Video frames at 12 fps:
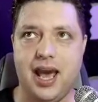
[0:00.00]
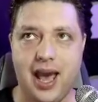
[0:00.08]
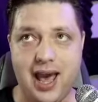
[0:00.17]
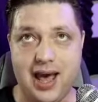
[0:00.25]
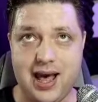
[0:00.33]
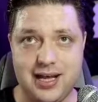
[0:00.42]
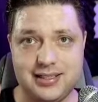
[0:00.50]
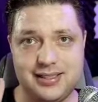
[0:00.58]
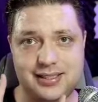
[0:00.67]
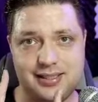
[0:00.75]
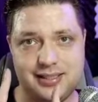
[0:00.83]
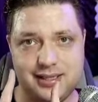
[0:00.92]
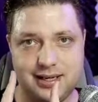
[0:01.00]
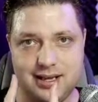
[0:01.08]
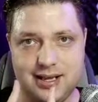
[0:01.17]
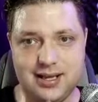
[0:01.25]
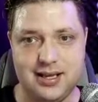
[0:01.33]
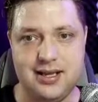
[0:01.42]
at,
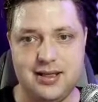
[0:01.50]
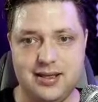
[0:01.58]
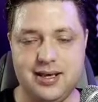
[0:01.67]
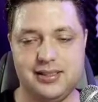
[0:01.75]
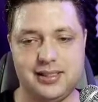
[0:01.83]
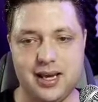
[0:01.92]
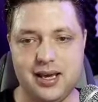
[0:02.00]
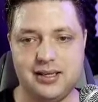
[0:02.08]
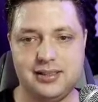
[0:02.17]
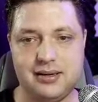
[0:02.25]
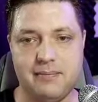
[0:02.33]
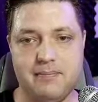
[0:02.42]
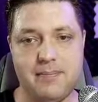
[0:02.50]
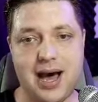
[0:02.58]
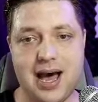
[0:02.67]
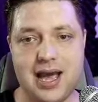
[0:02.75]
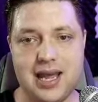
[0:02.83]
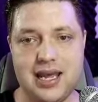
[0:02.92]
this is
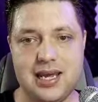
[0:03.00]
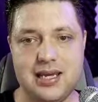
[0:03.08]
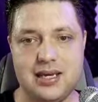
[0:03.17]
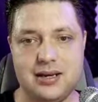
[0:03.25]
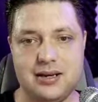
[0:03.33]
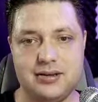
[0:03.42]
my